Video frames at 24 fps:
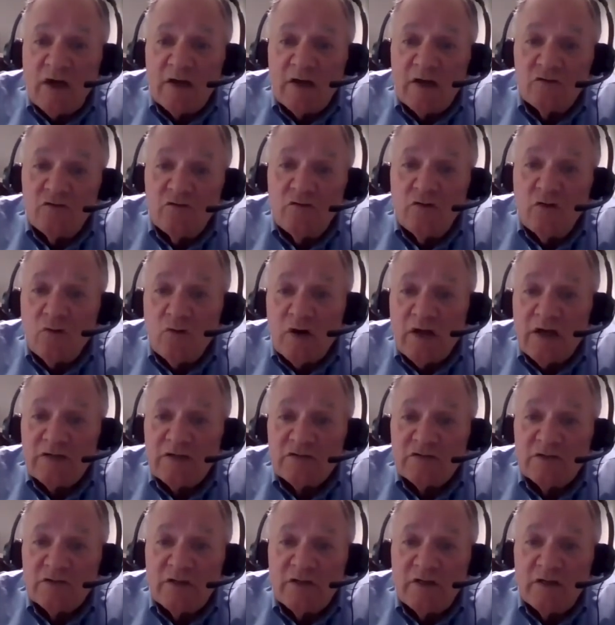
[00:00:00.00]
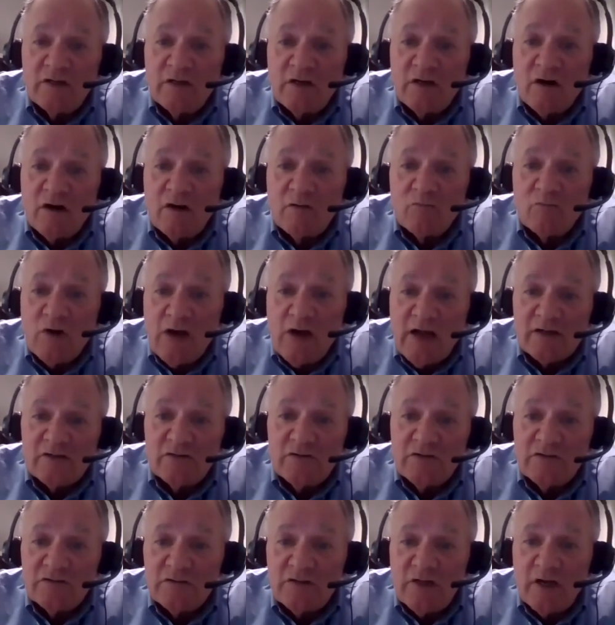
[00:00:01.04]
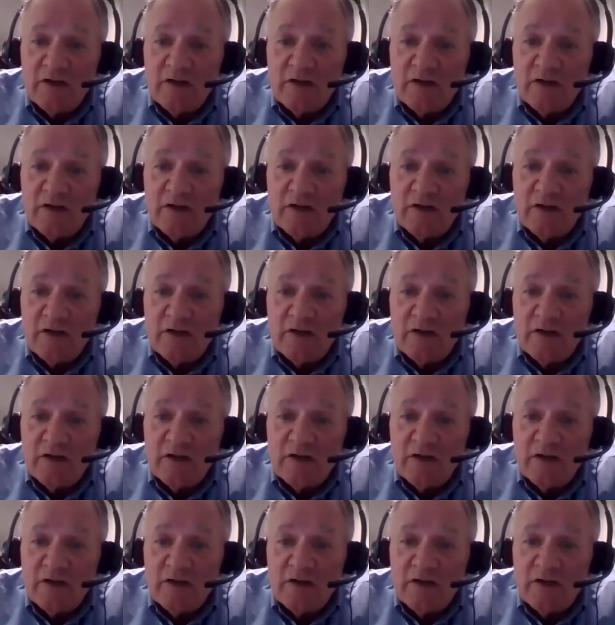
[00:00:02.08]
I do know what I see in our practice.